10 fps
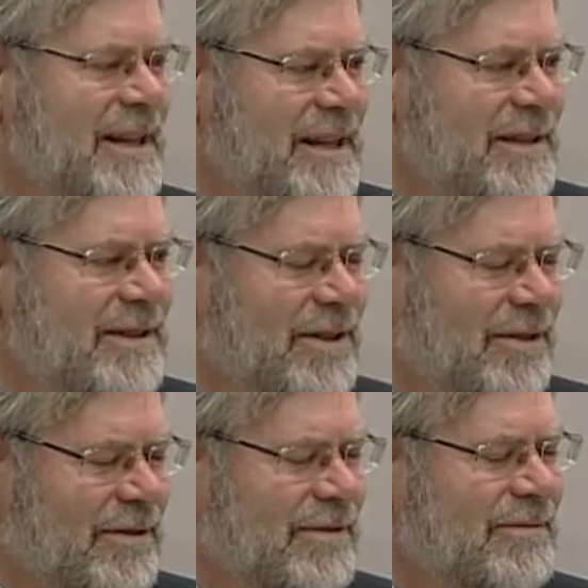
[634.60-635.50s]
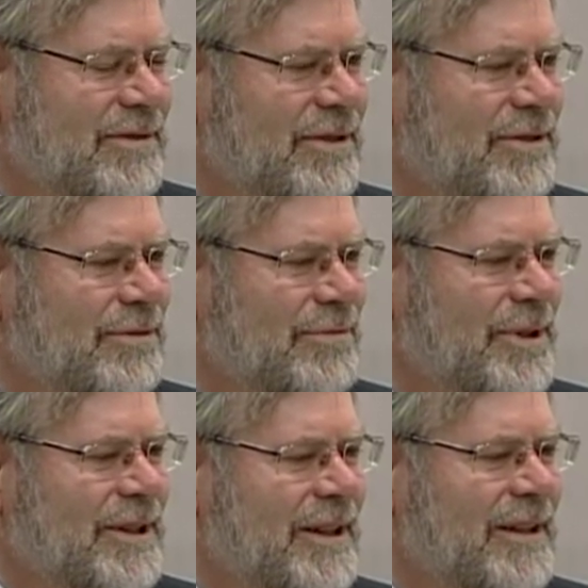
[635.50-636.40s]
easier to do
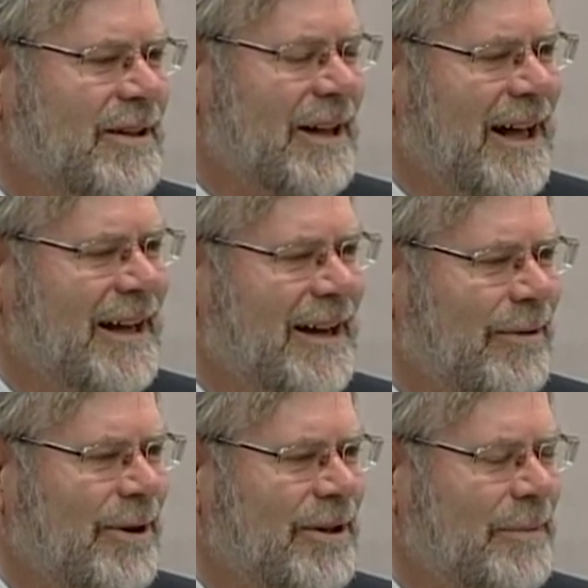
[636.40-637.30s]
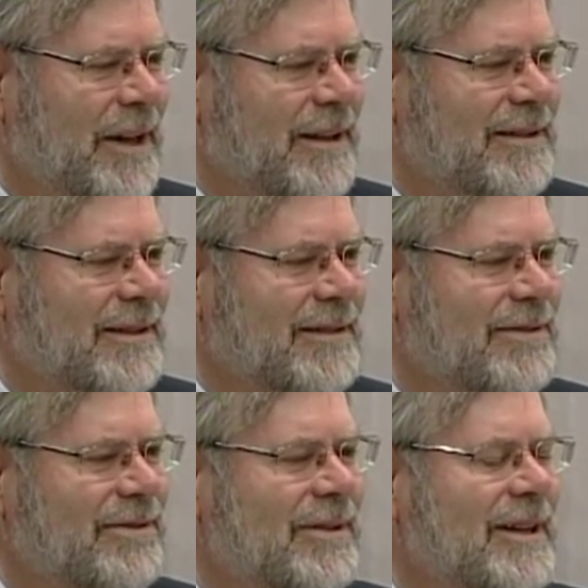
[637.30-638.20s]
retail, hi, how are you
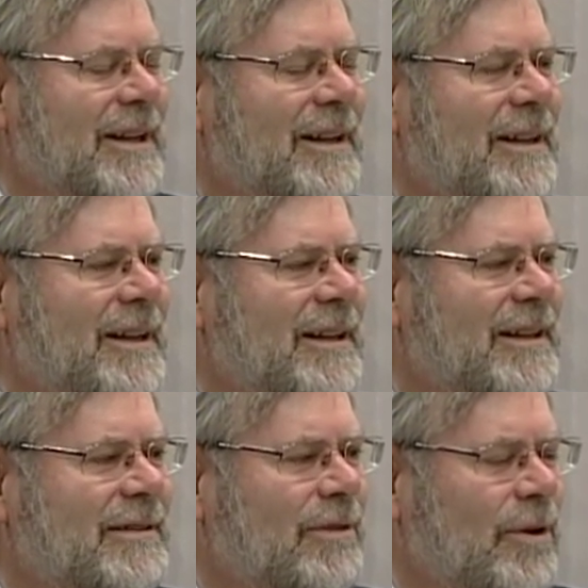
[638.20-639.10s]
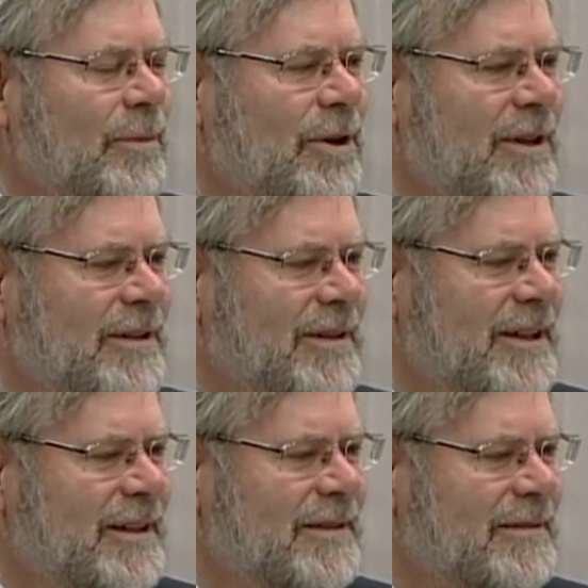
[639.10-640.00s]
politics in Omaha and
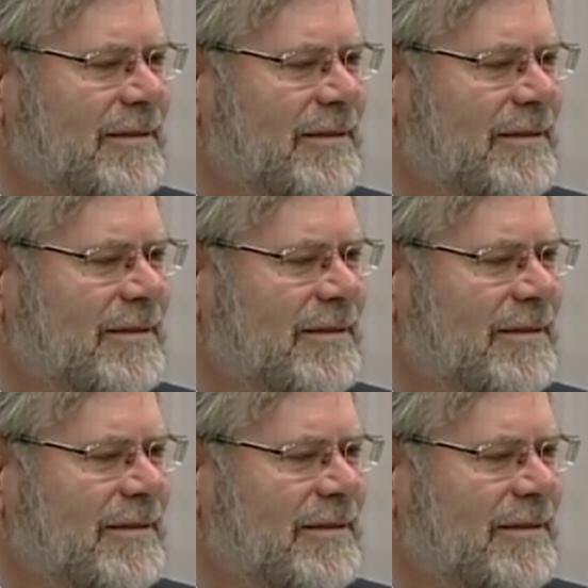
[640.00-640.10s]
Lincoln.